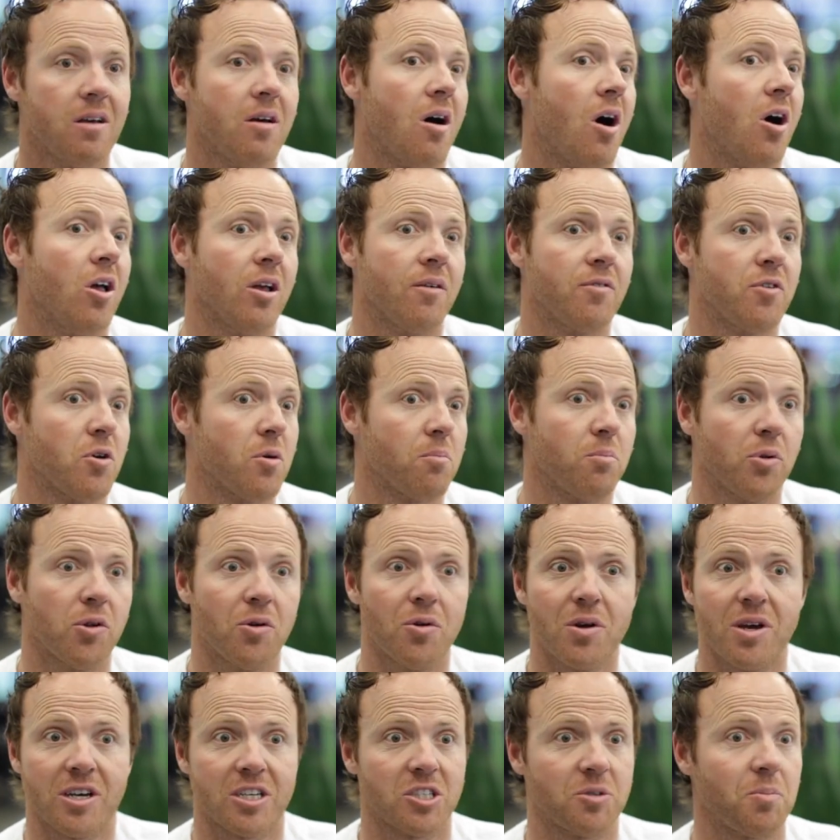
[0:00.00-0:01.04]
all of your
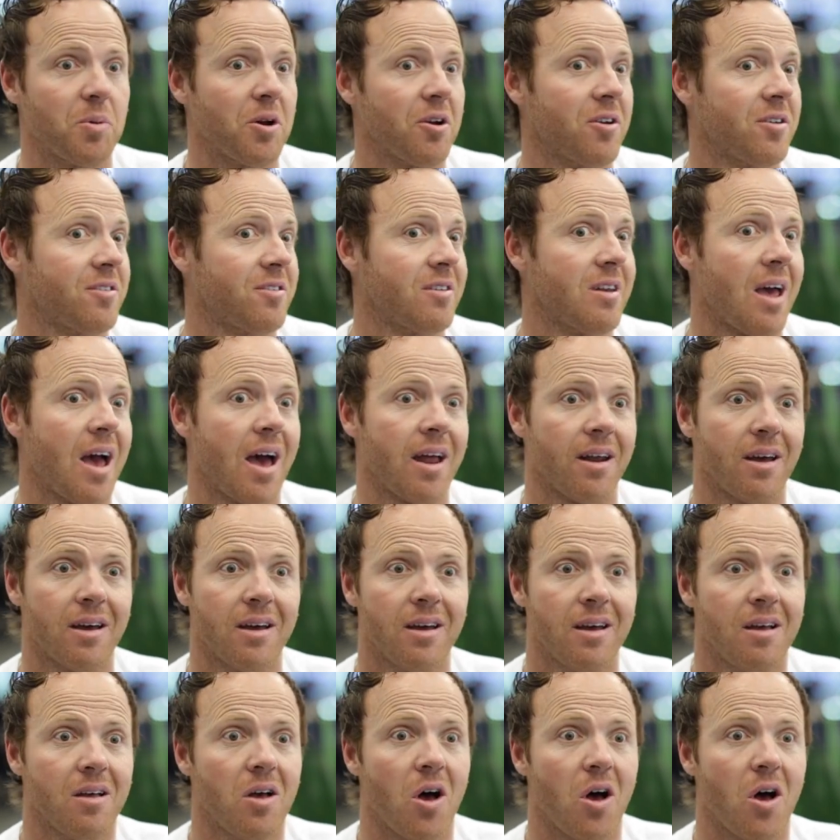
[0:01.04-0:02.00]
employee experience data,